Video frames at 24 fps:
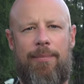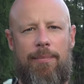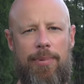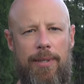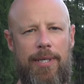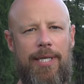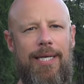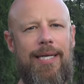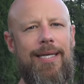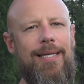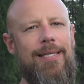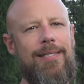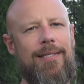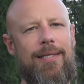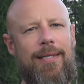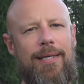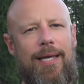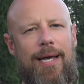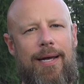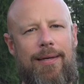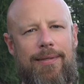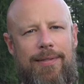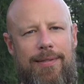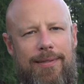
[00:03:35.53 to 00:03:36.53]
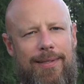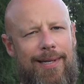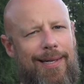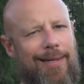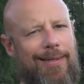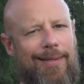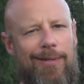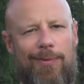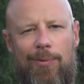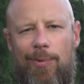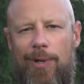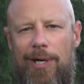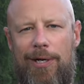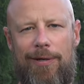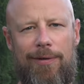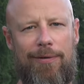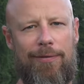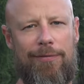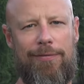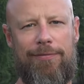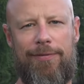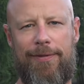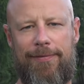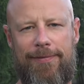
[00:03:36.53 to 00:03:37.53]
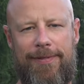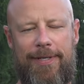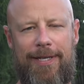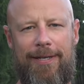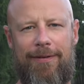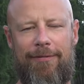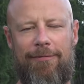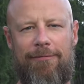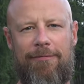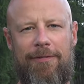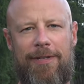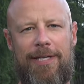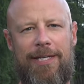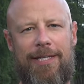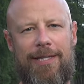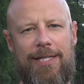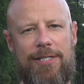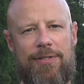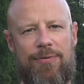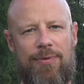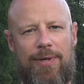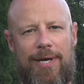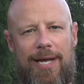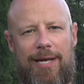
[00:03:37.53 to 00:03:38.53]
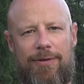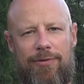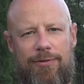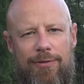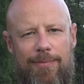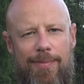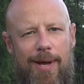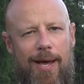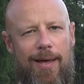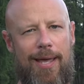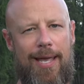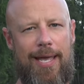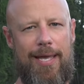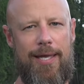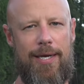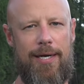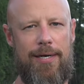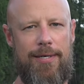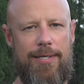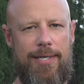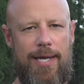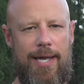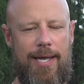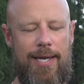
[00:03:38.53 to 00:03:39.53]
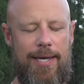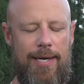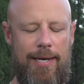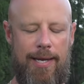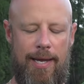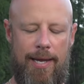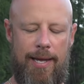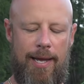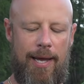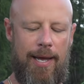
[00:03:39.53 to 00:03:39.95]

pretty easily out to like 12, 15 feet. This one out to about 8 or 10.